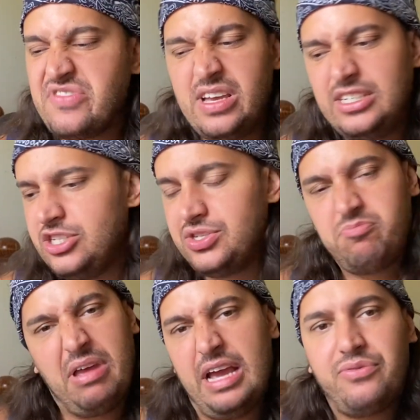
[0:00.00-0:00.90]
Just
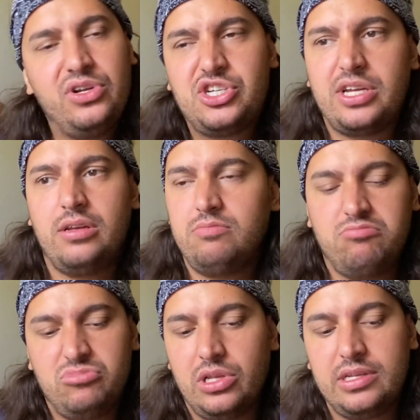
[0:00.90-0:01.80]
average. I don't
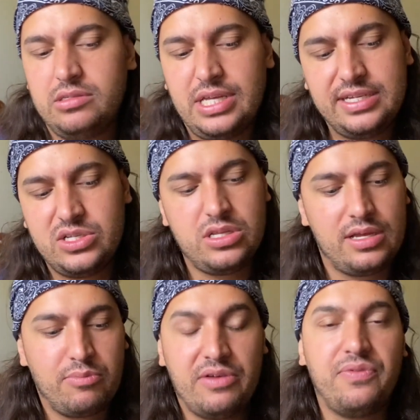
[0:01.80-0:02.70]
really say it's like
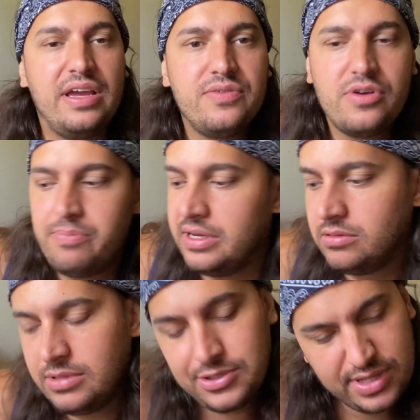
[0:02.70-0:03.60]
my favorite, but
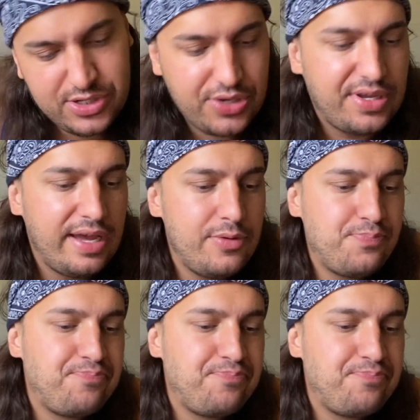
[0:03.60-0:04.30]
it's okay.